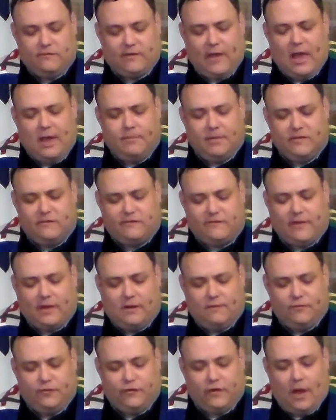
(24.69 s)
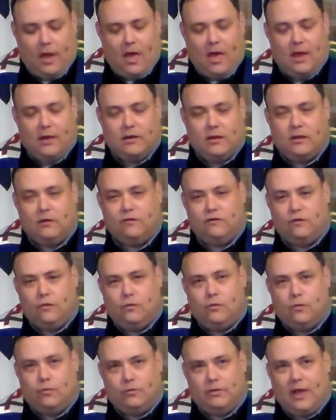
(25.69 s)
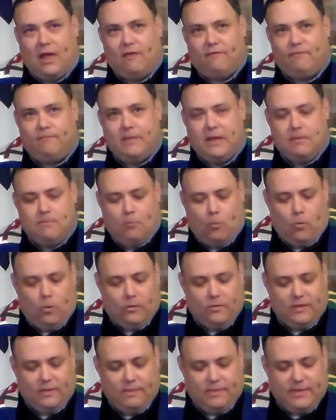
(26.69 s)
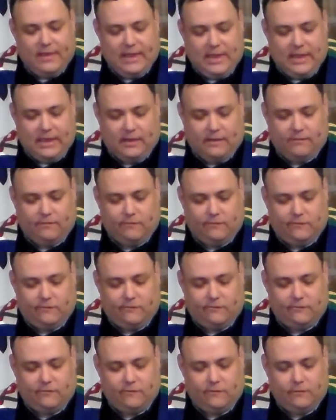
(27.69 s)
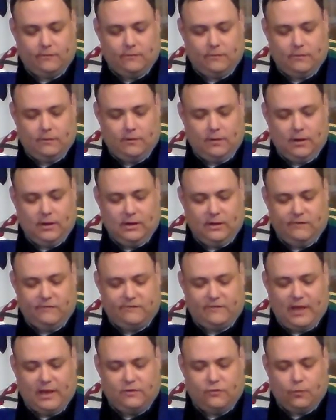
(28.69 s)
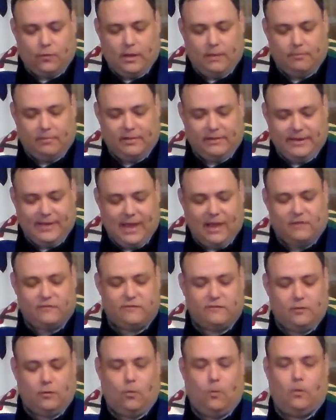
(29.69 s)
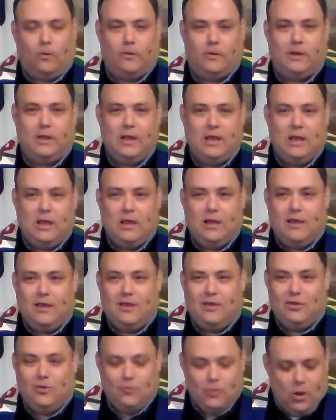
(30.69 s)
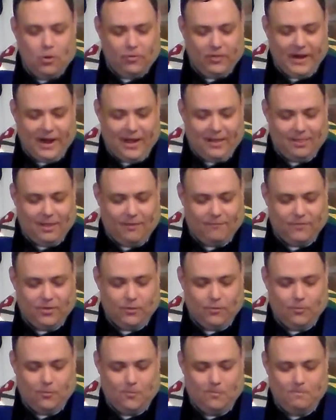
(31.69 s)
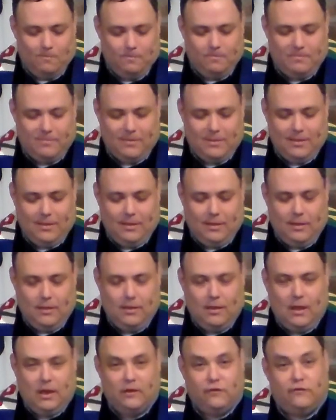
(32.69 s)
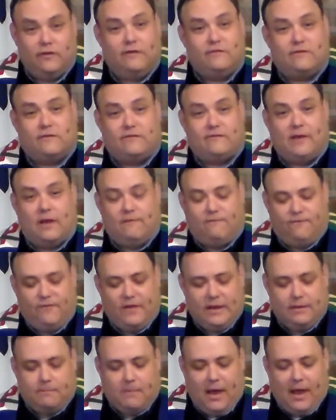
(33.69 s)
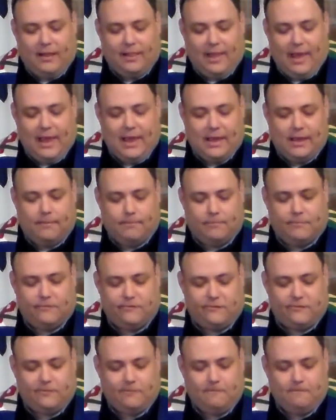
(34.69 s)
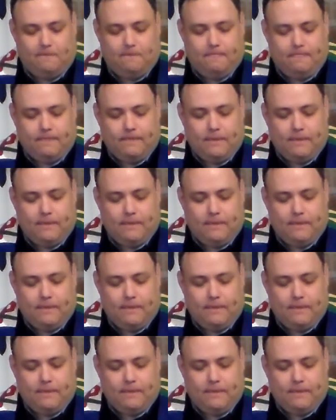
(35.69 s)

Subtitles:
"Simon, son of John, do you love me more than these?" And he said to him, "Yes, Lord, you know that I love you." And Jesus said, "Feed my lambs."